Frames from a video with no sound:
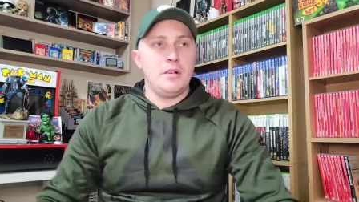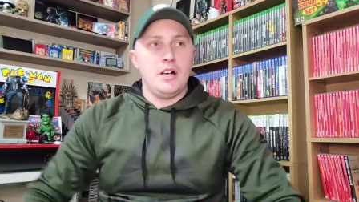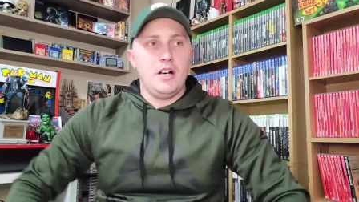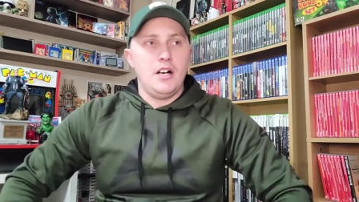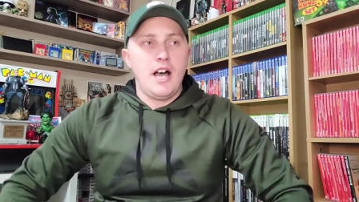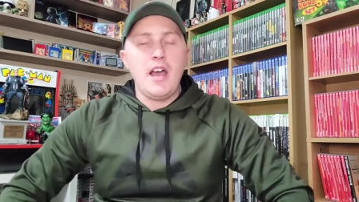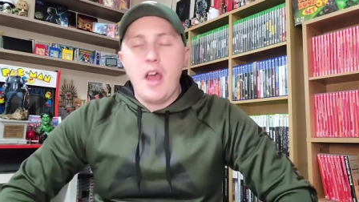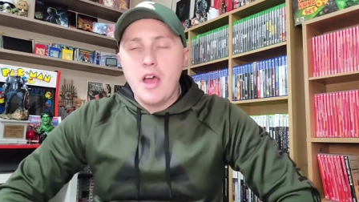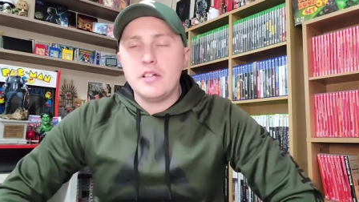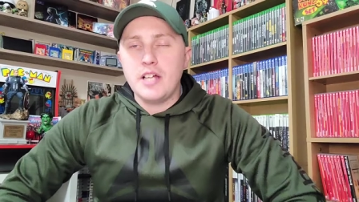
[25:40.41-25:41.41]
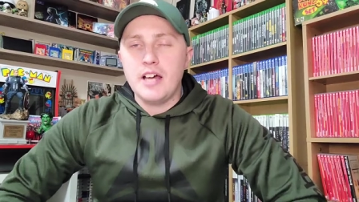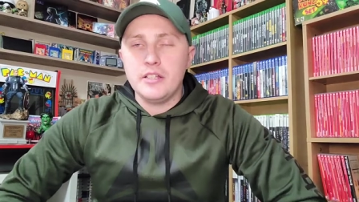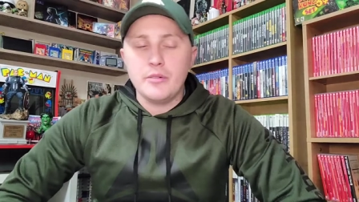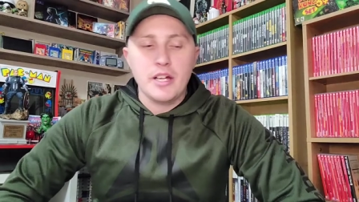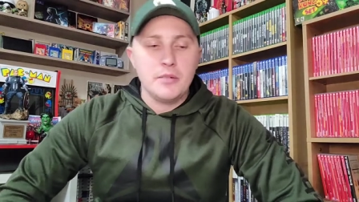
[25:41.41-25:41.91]
Uh, I, I would
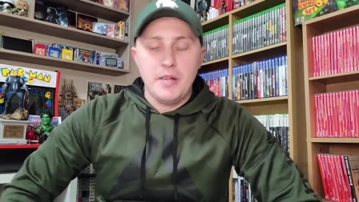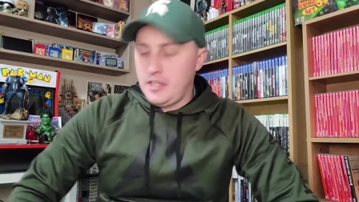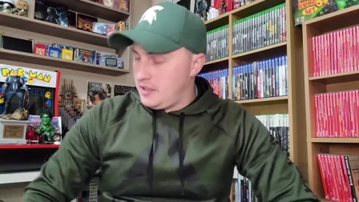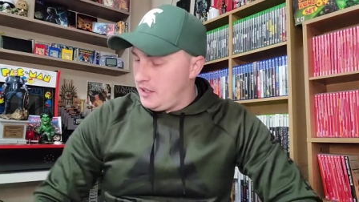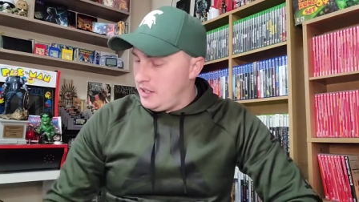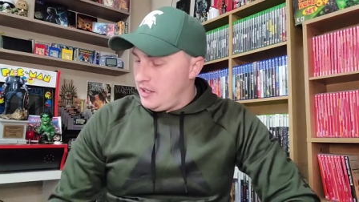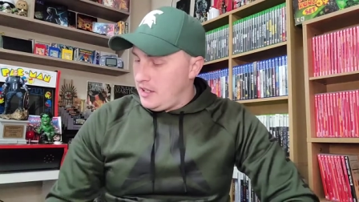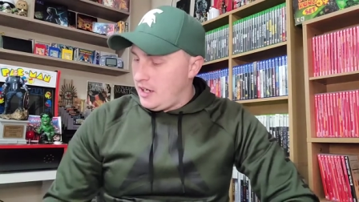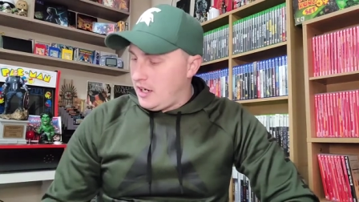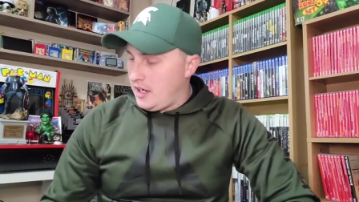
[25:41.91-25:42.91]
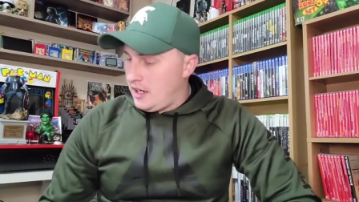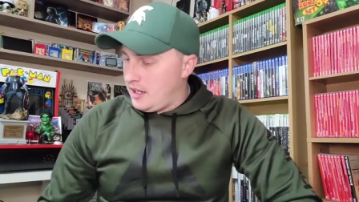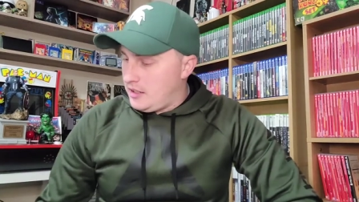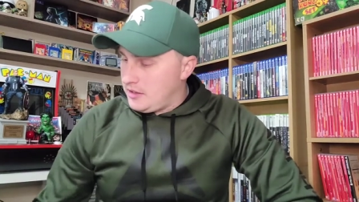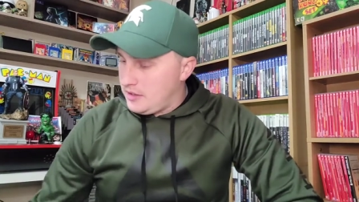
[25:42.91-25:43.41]
highly recommend
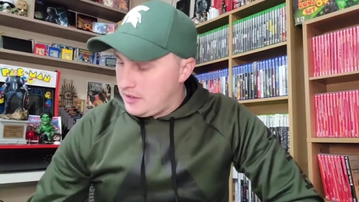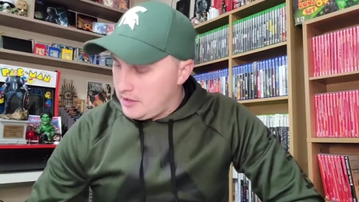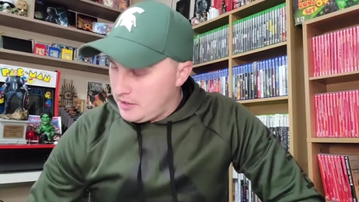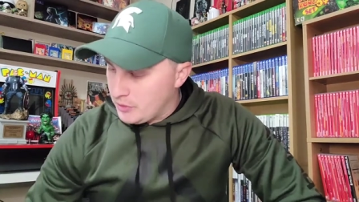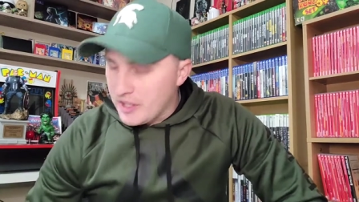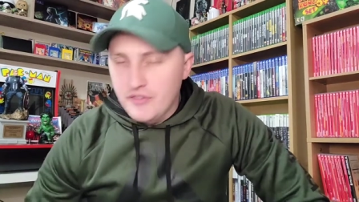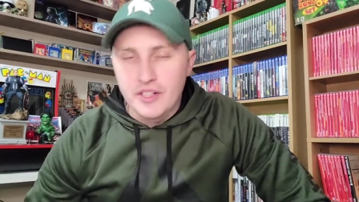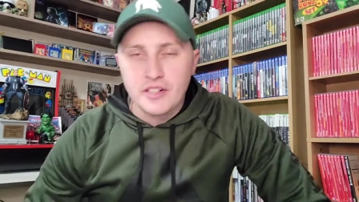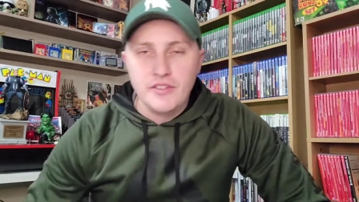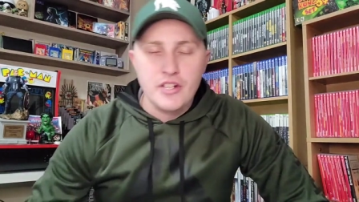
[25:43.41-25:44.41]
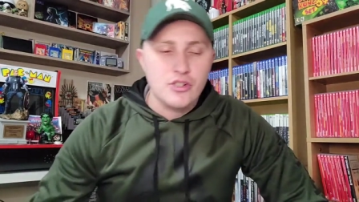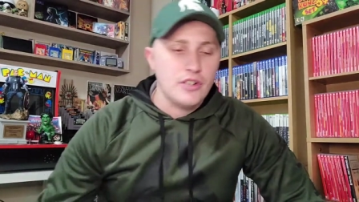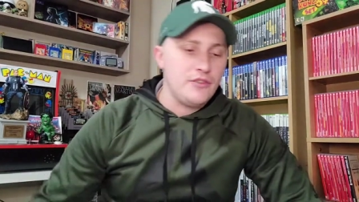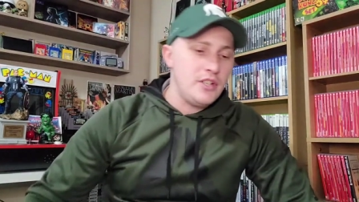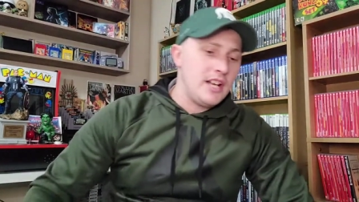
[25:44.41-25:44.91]
uh, Ring Fit
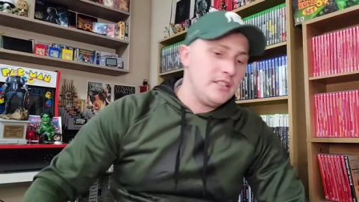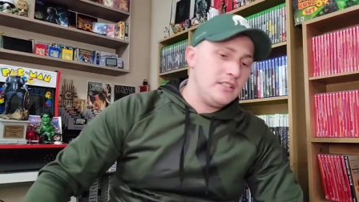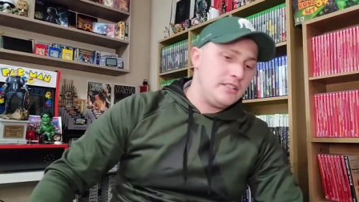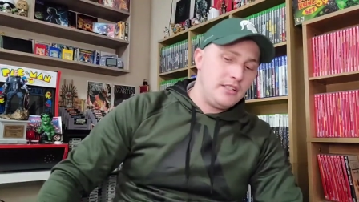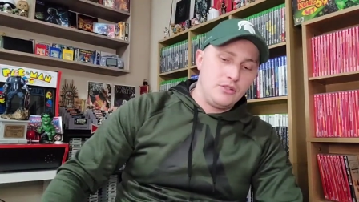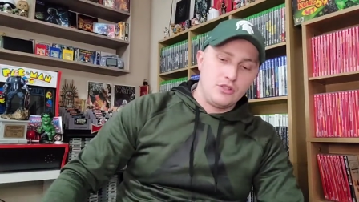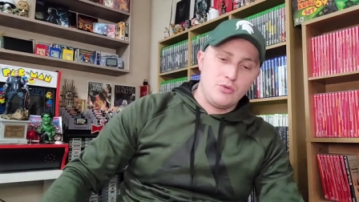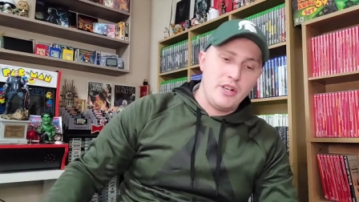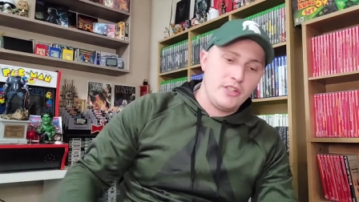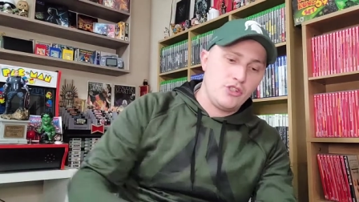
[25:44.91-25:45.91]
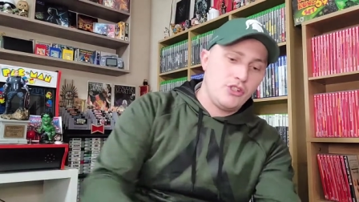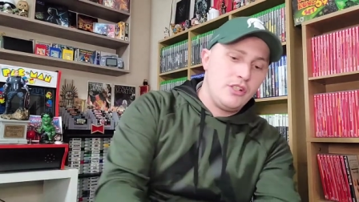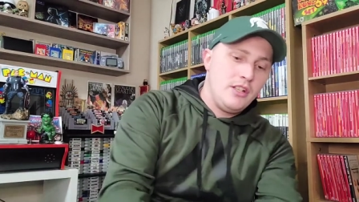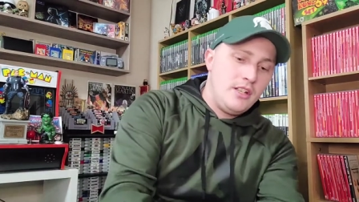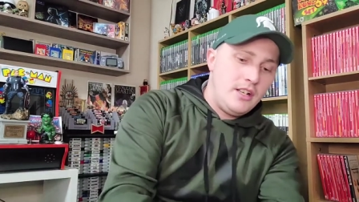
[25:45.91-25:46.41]
Adventure if you got a Nintendo Switch.
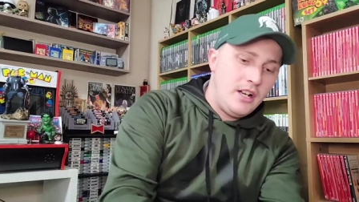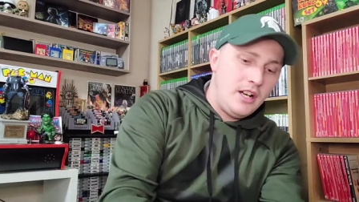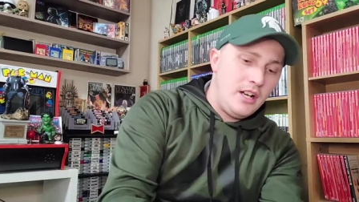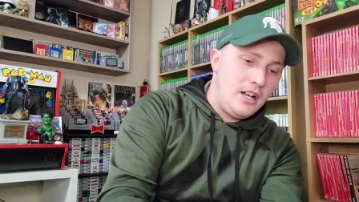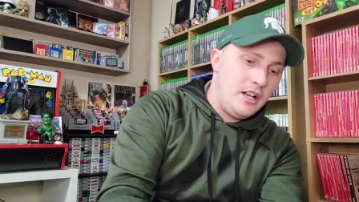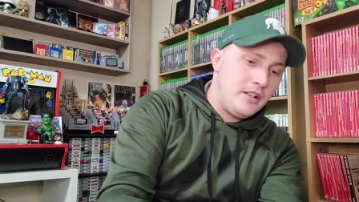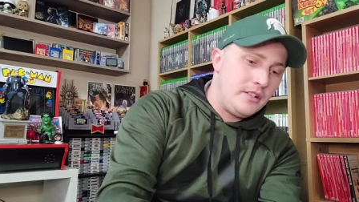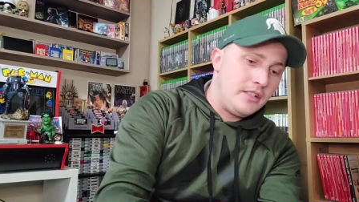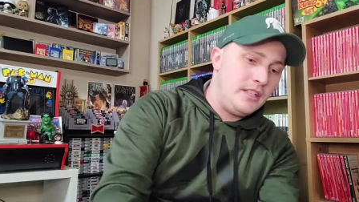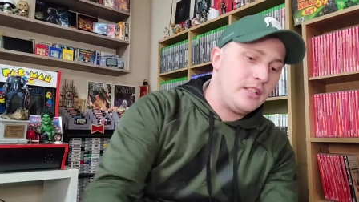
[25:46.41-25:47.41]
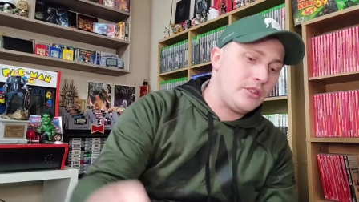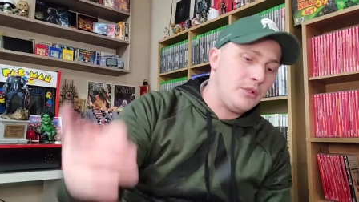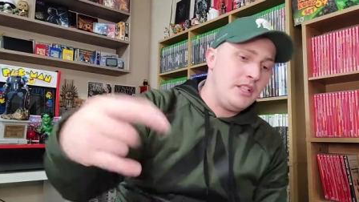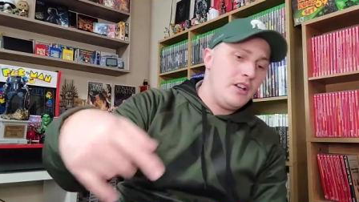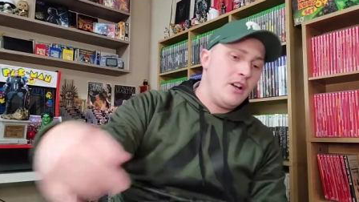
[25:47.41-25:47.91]
Uh, get
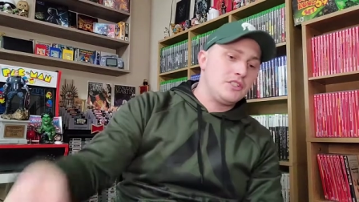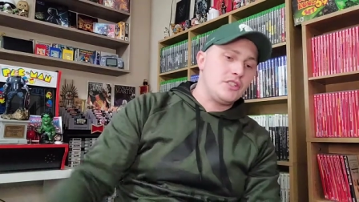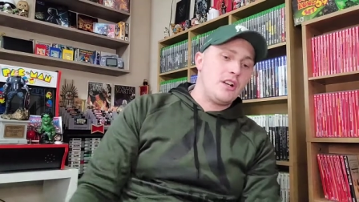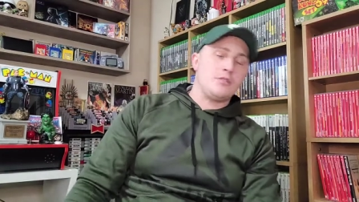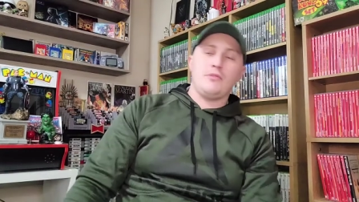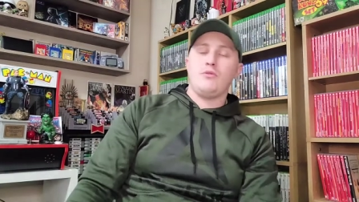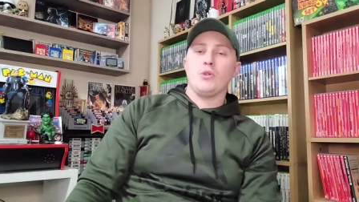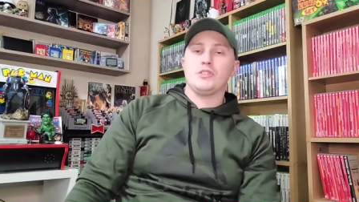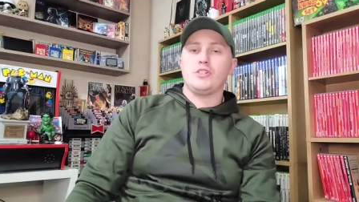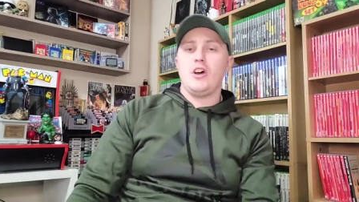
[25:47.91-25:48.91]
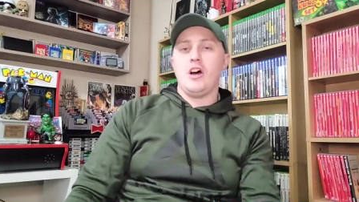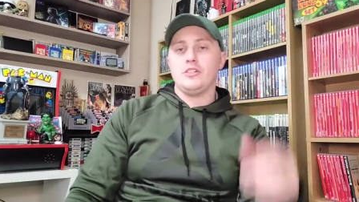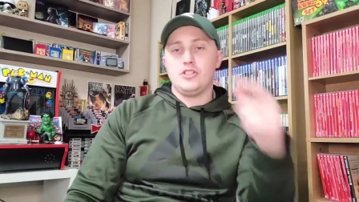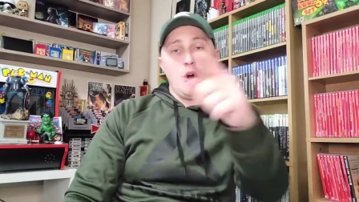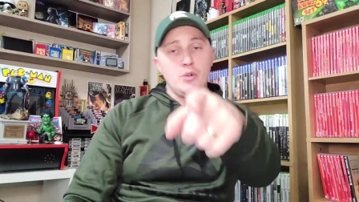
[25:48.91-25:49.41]
3D All Stars before it's
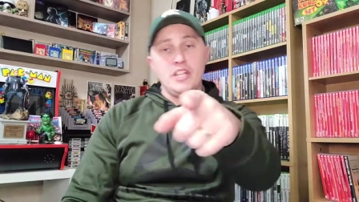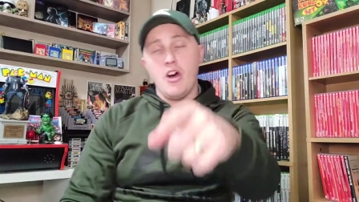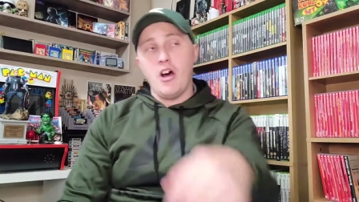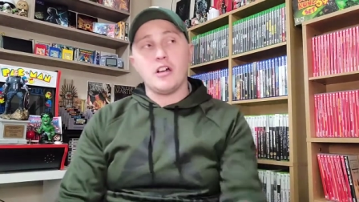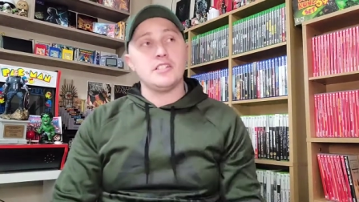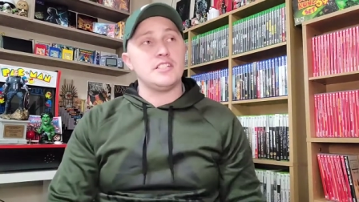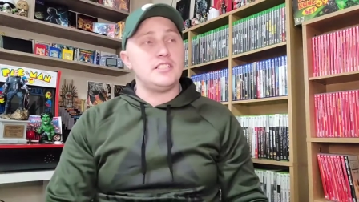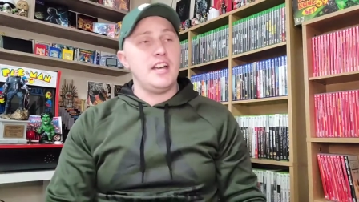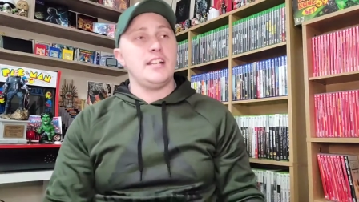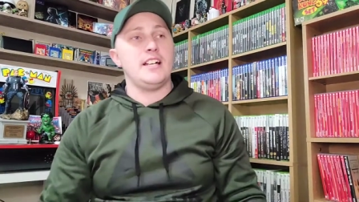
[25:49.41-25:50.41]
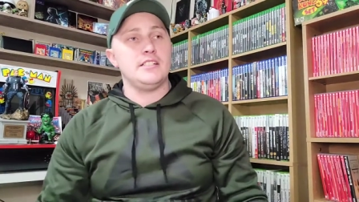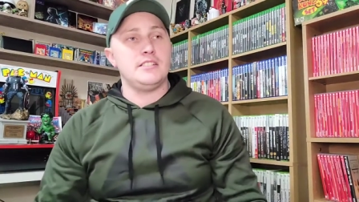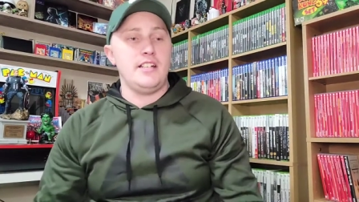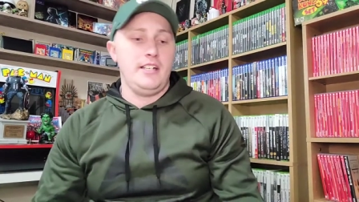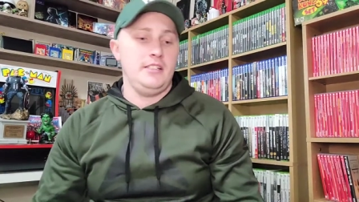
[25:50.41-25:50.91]
gone. Tony Hawk is a 10 out of
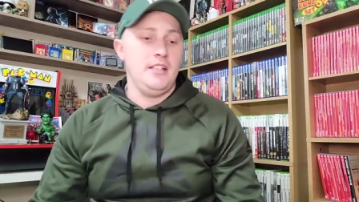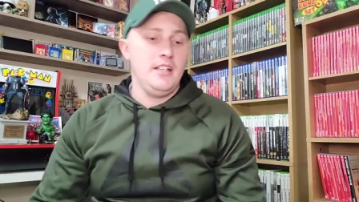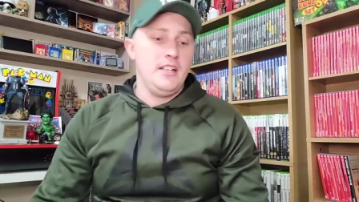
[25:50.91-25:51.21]
10.